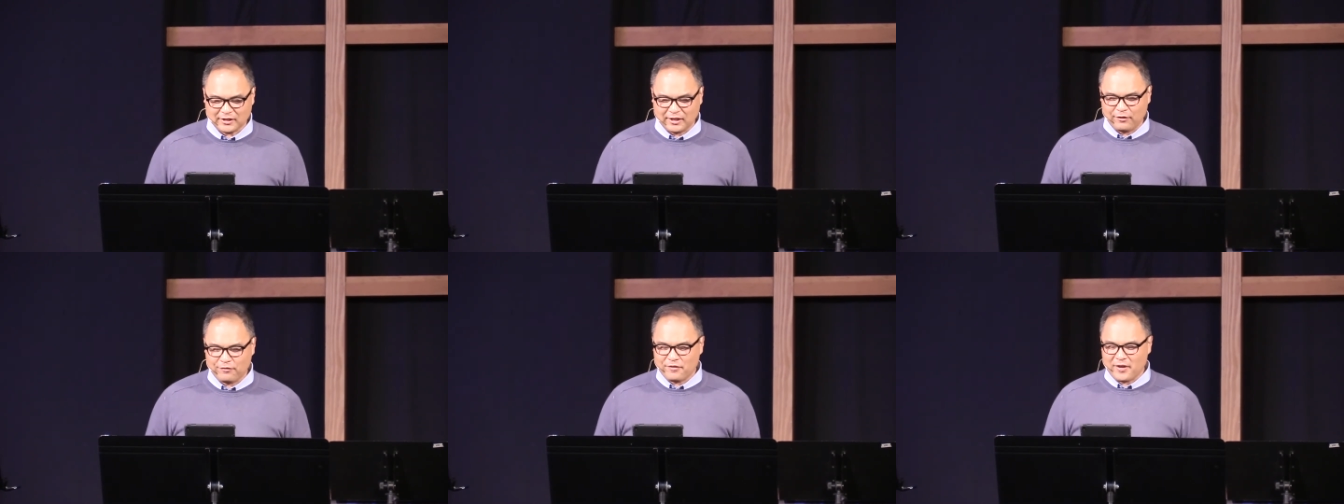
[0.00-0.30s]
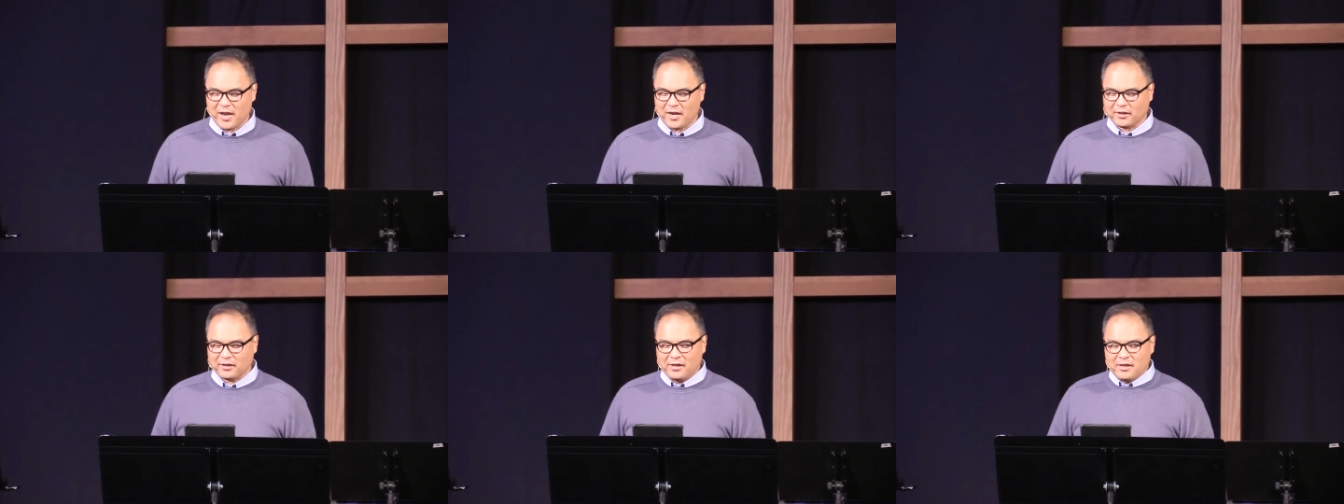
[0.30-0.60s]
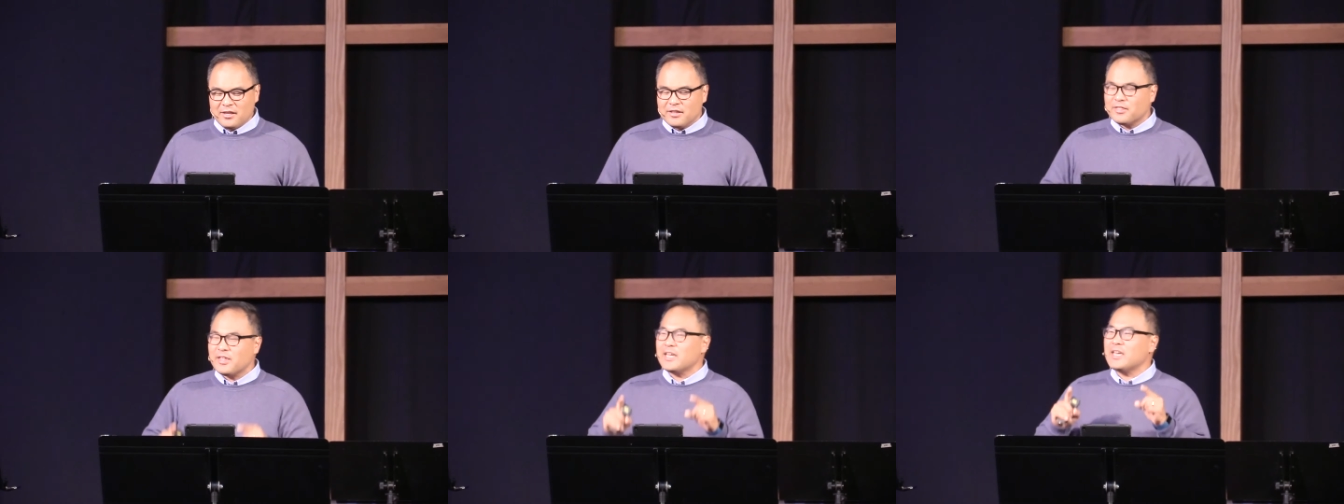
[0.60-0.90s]
In fact,
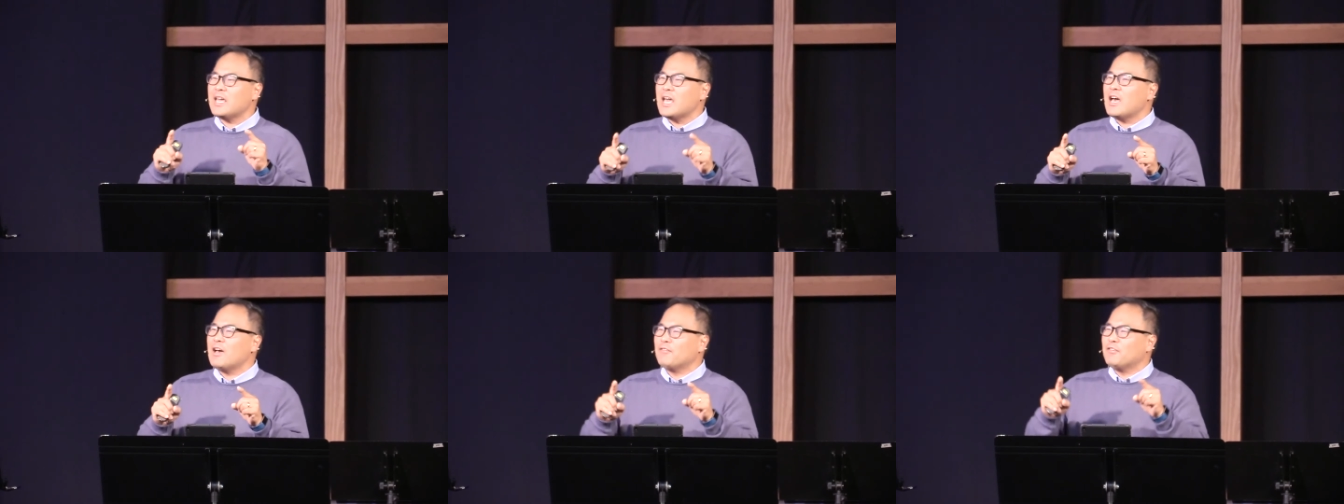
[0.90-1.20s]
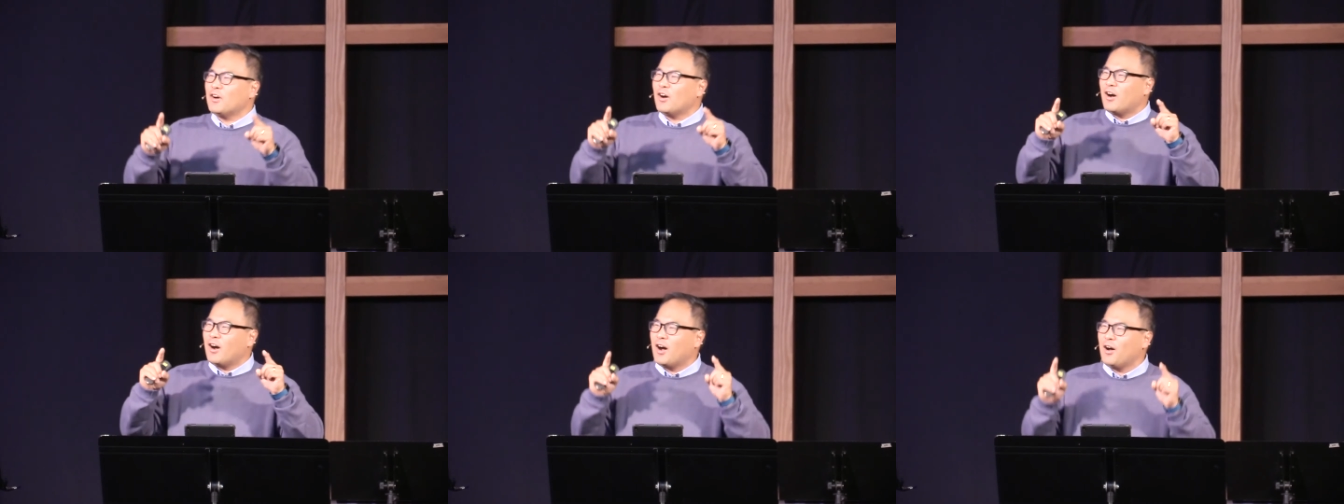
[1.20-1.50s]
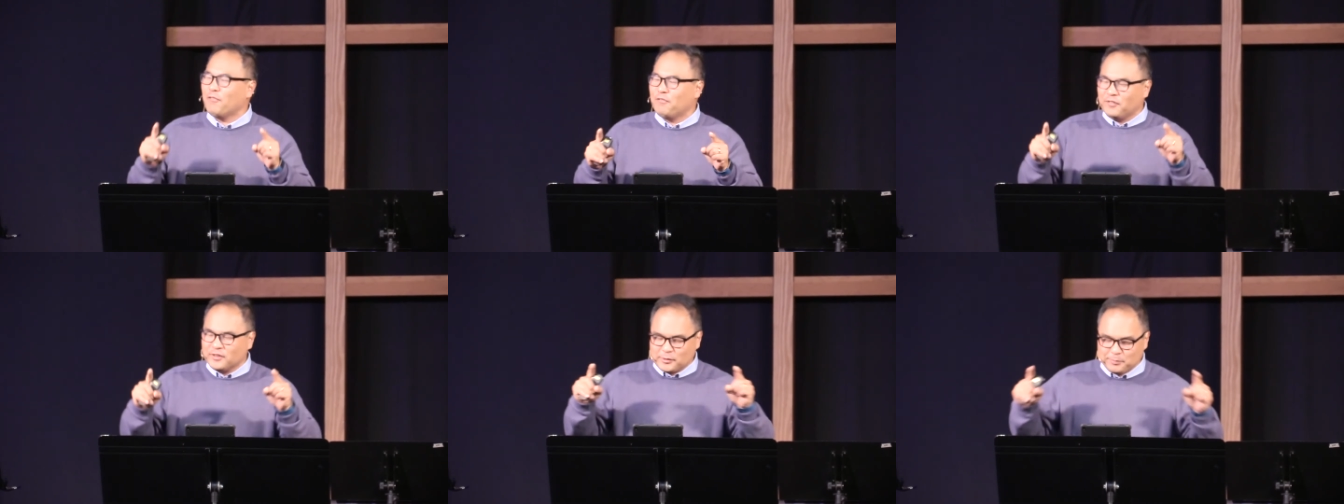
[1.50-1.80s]
they have an
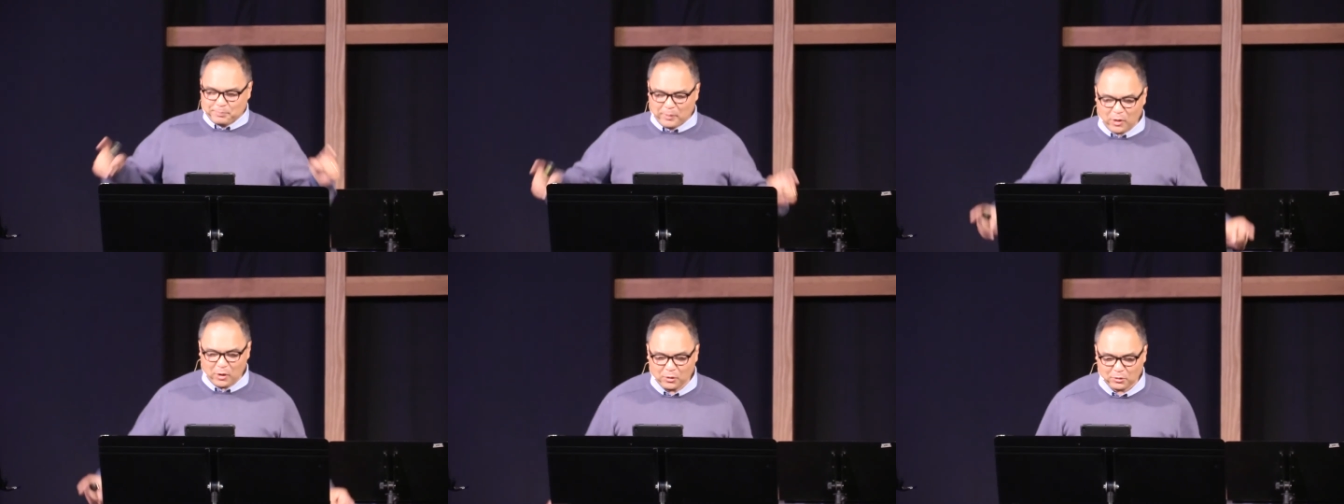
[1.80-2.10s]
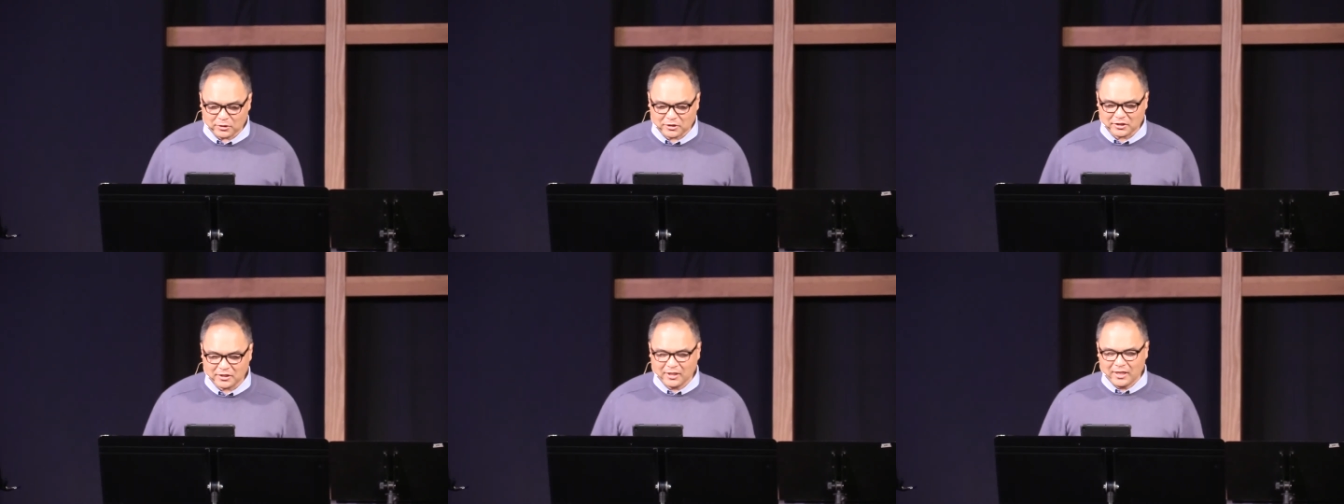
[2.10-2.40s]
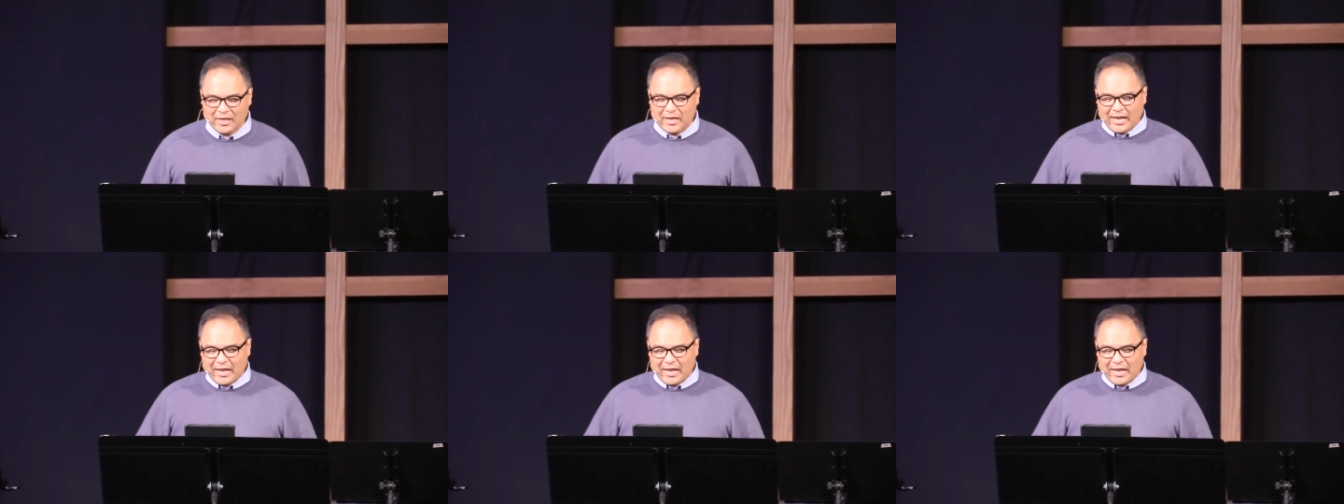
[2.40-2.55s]
office boat,